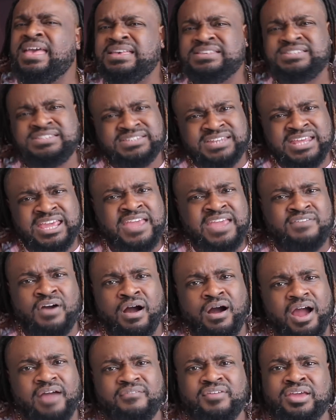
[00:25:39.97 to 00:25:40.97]
Steve
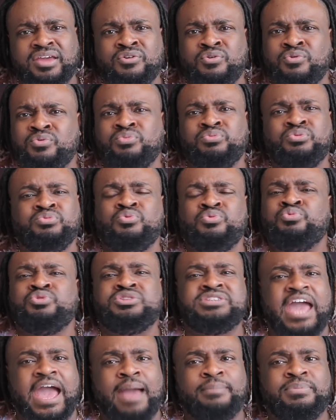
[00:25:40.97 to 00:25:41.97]
Harvey, who
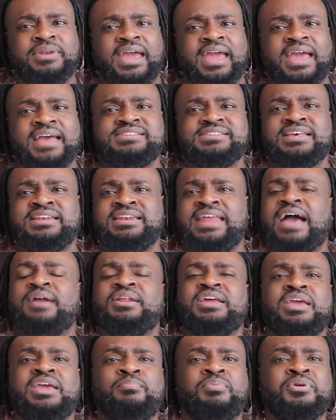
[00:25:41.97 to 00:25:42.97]
tap danced, and now
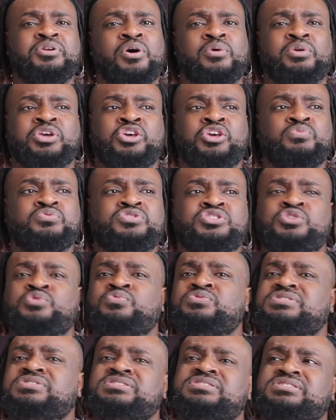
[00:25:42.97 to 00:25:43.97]
that he putting on cute
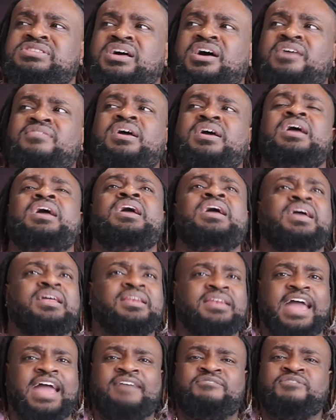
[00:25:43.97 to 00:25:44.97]
suits and stuff,
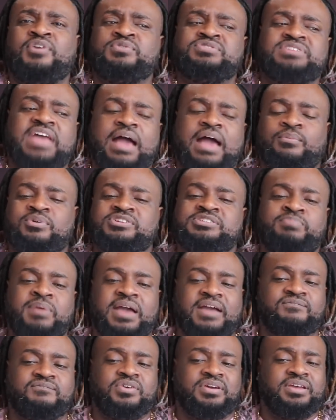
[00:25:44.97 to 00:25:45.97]
now folks got
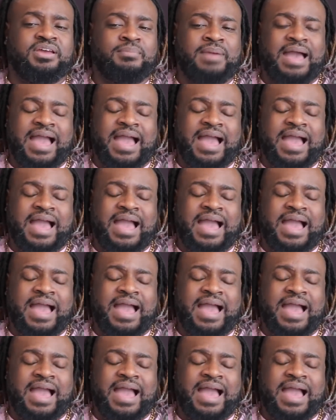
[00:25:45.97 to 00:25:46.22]
respect for him.